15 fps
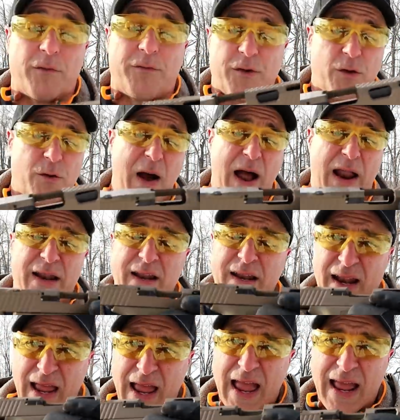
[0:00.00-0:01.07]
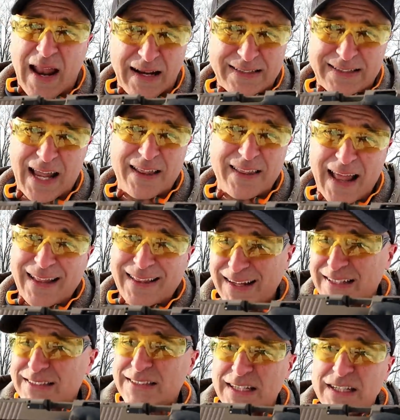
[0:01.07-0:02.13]
review on it, and I said that
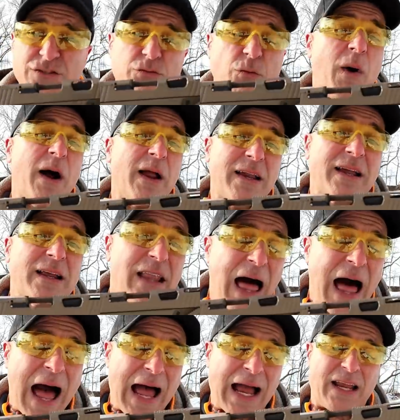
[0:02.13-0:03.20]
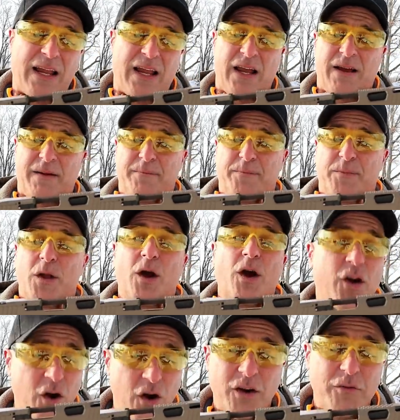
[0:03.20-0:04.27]
this is what Glock
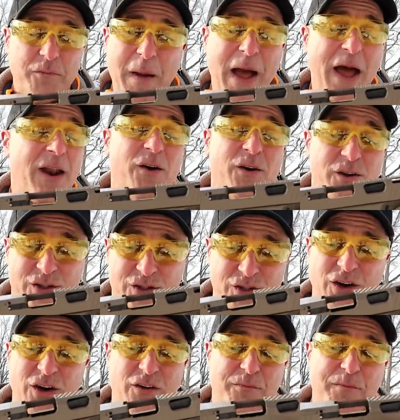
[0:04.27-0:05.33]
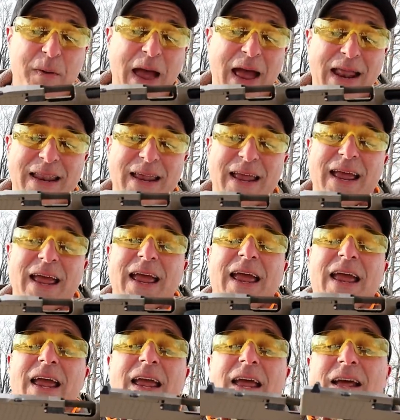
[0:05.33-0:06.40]
could have been or should have been,
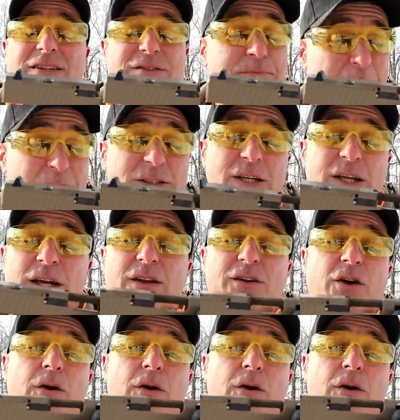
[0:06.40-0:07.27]
especially in